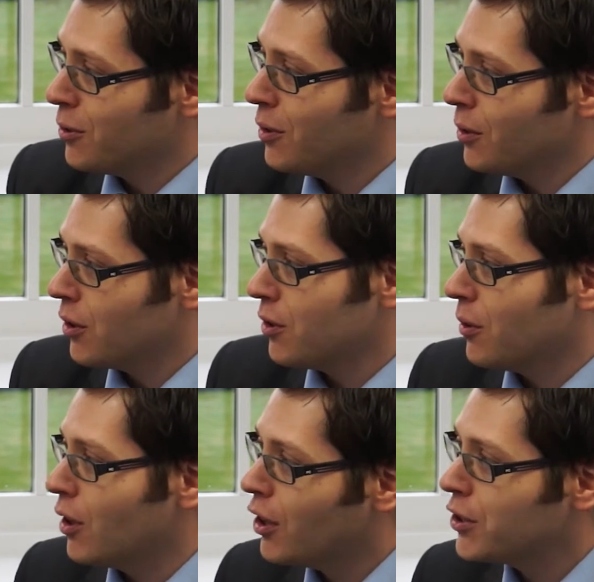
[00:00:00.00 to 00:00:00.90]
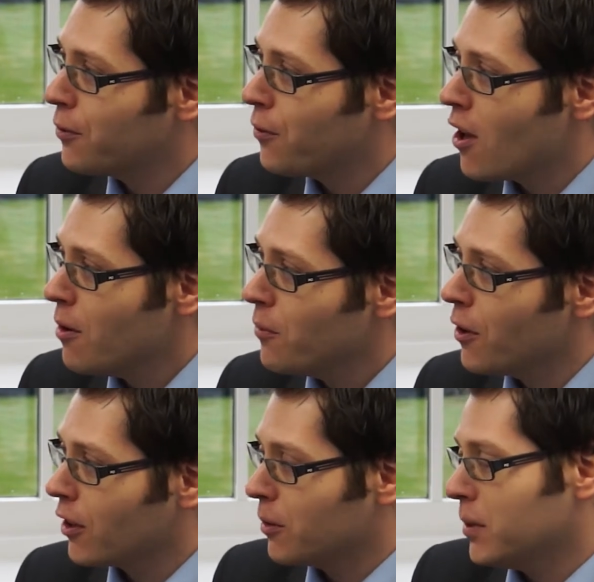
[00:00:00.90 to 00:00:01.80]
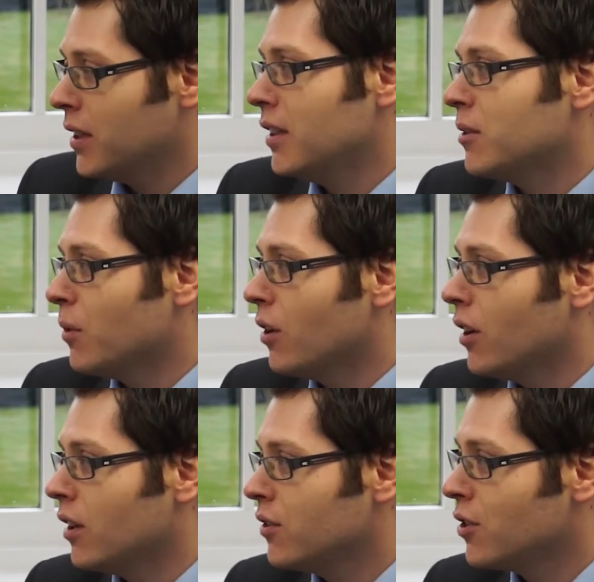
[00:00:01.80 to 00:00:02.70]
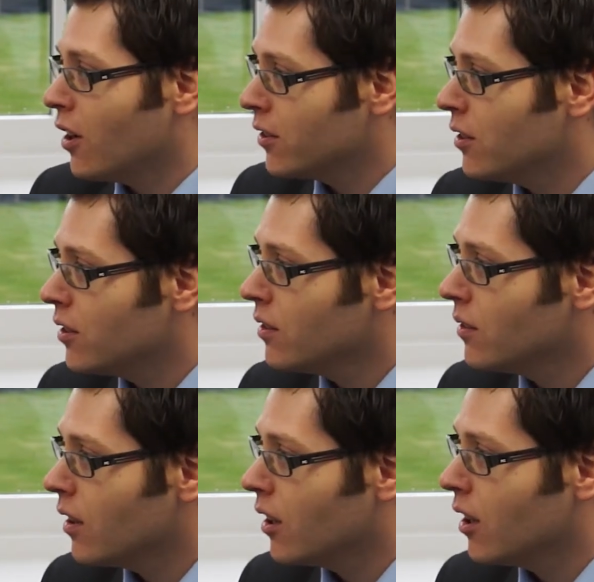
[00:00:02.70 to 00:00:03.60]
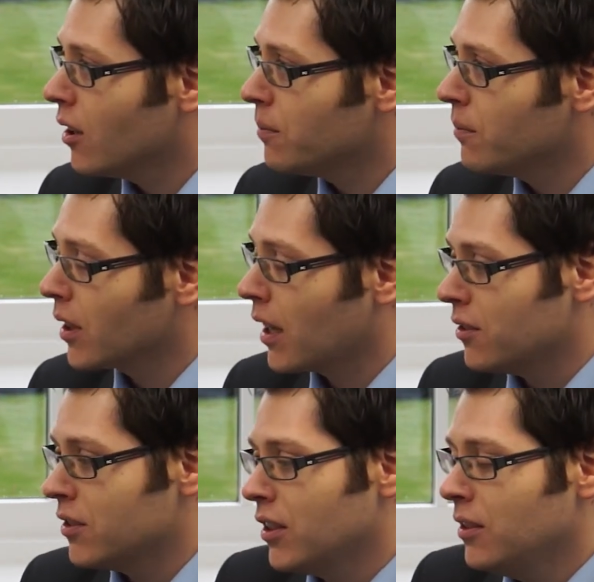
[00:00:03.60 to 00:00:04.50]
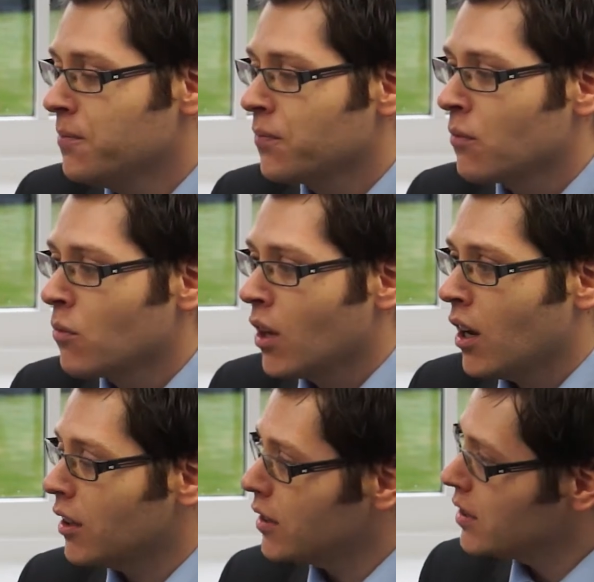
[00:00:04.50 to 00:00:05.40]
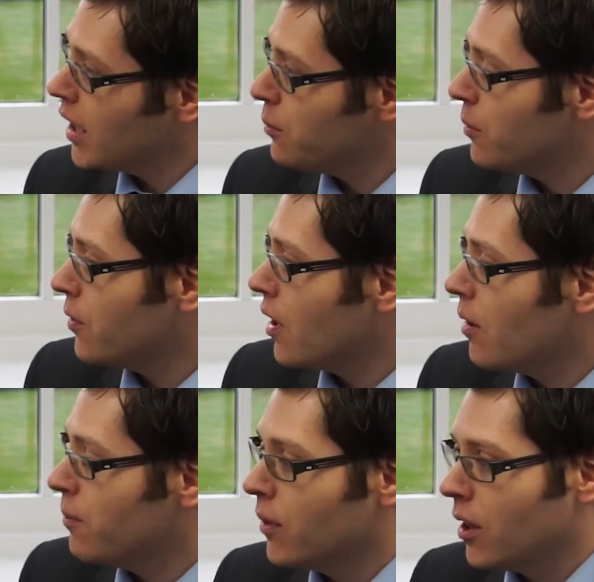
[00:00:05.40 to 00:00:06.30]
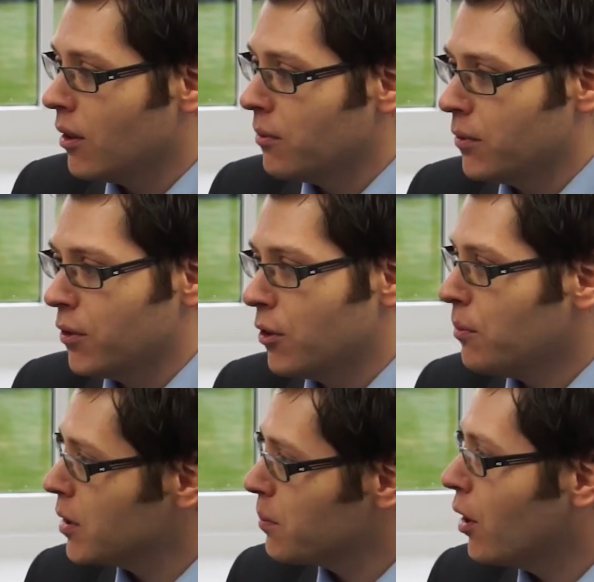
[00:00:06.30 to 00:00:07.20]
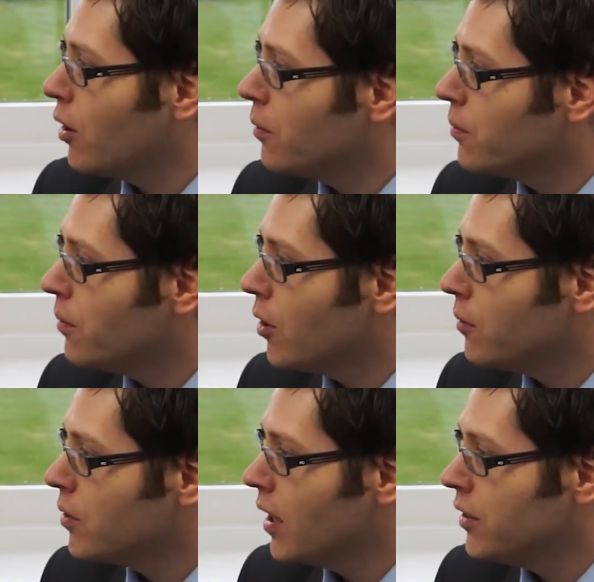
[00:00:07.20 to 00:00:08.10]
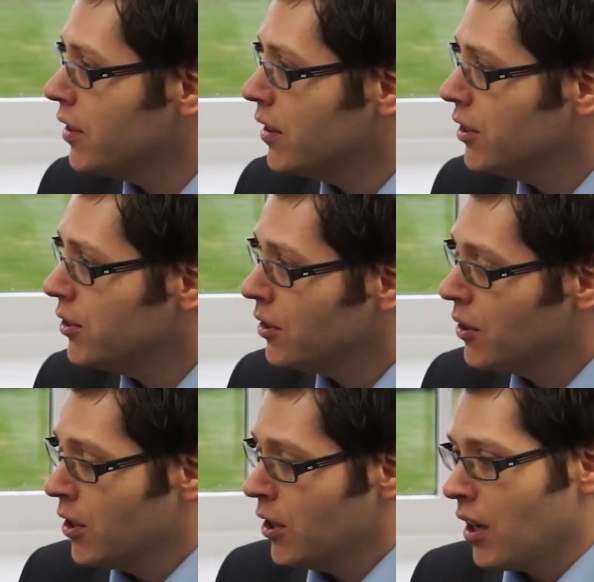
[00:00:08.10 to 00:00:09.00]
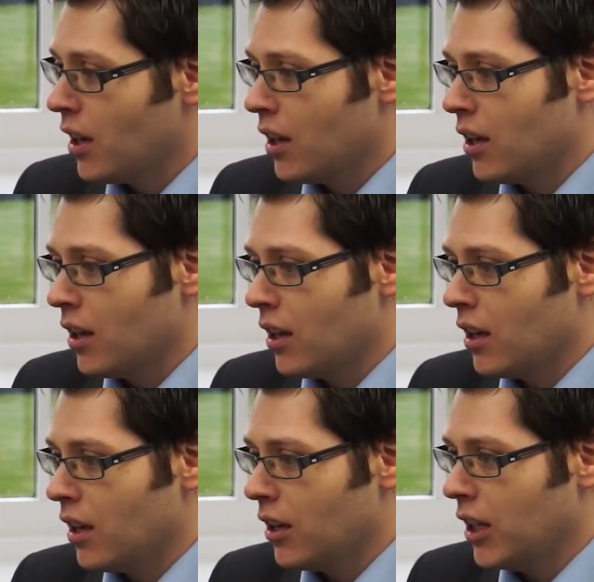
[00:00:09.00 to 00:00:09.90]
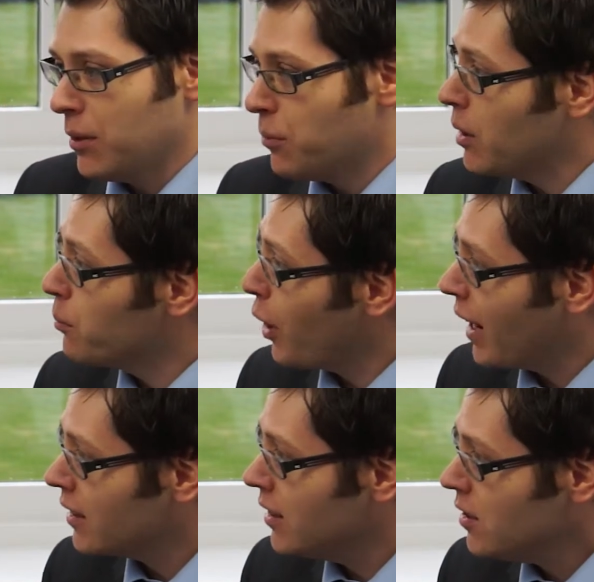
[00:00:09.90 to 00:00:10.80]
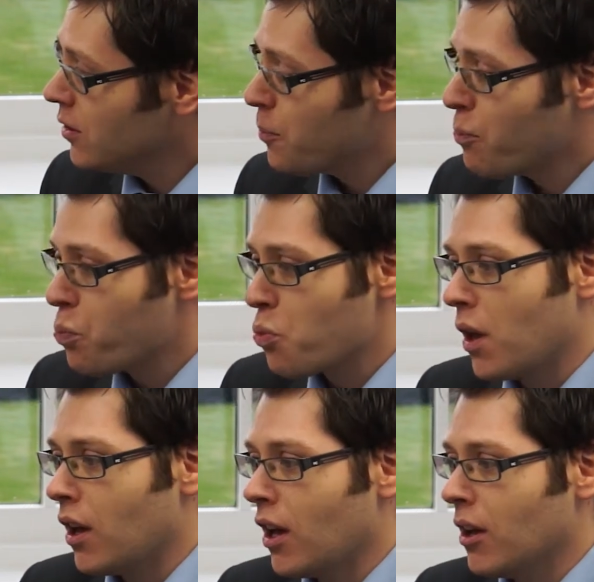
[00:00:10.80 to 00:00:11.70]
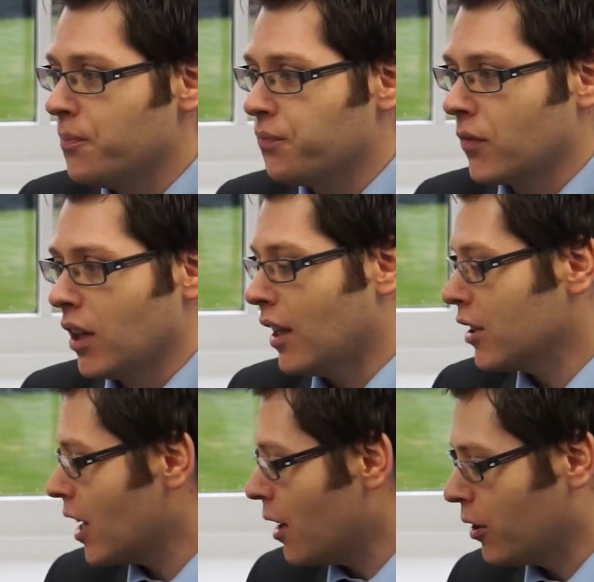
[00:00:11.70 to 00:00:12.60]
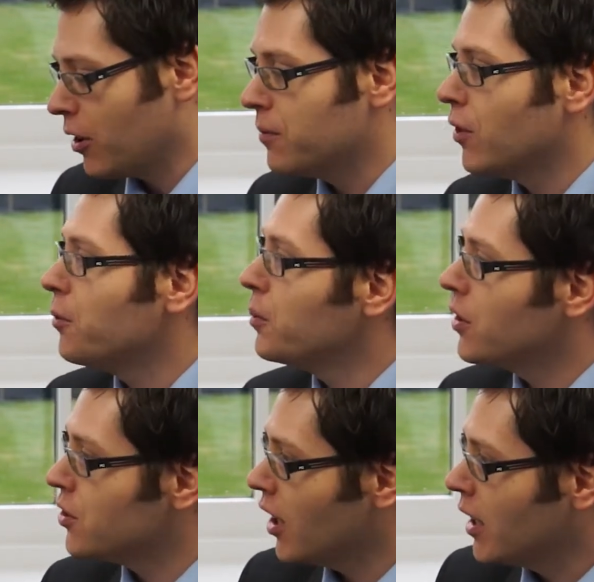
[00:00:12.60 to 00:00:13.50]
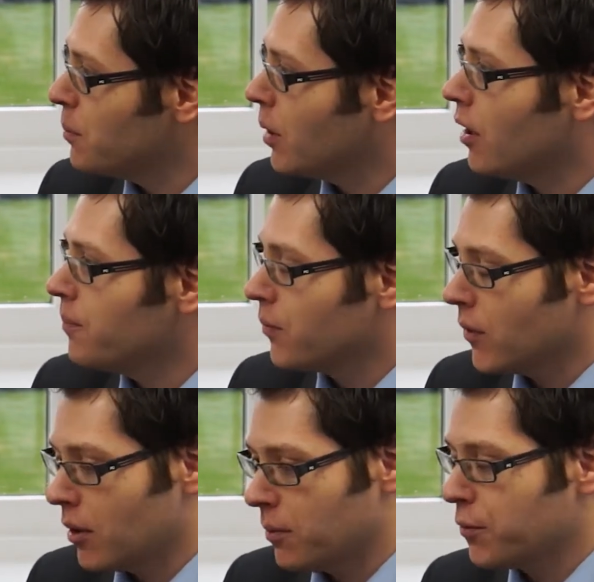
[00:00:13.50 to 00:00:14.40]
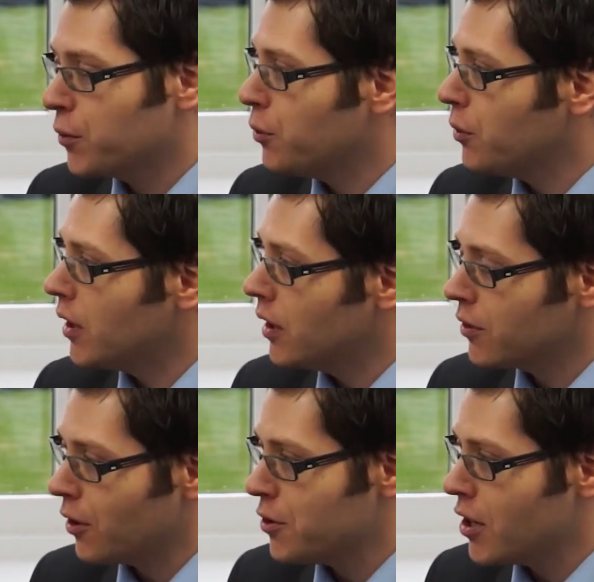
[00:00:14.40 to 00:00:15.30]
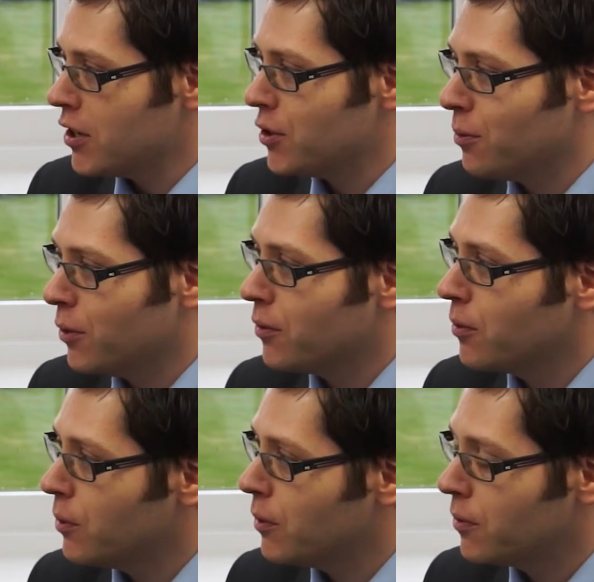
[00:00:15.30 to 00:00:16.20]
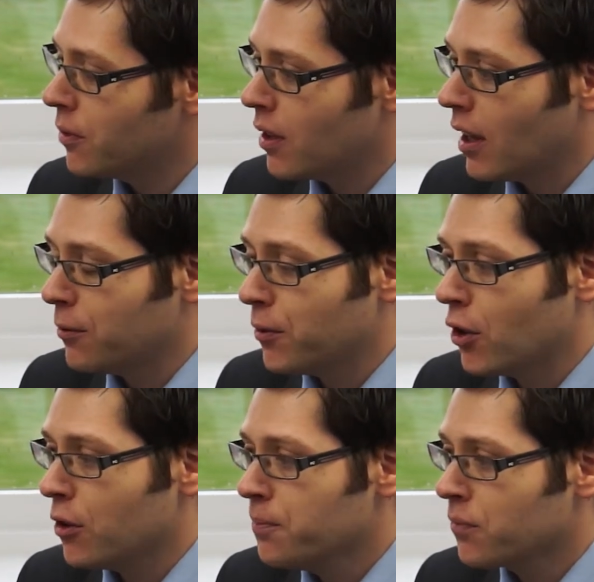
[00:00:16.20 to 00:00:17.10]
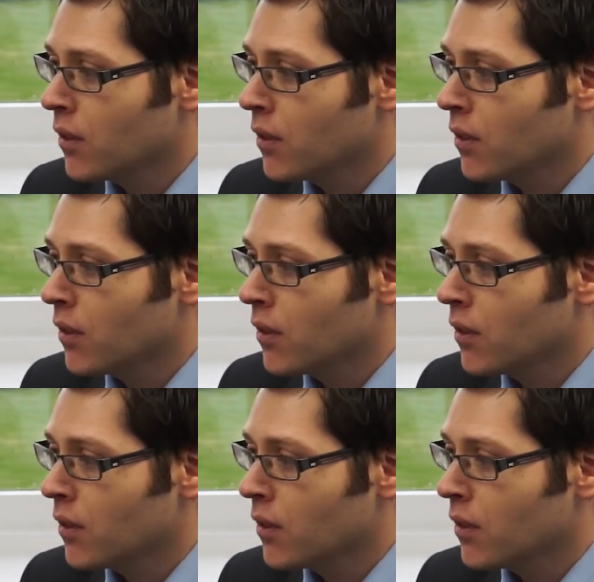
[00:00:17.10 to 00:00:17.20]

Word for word: to a, to a larger firm where I completed my chartered um, accountancy, and I stayed with them for the best part of, of ten years. Uh, in, in practice. Right. Um, and that's how I get involved with the chamber um, through the association with, with that firm.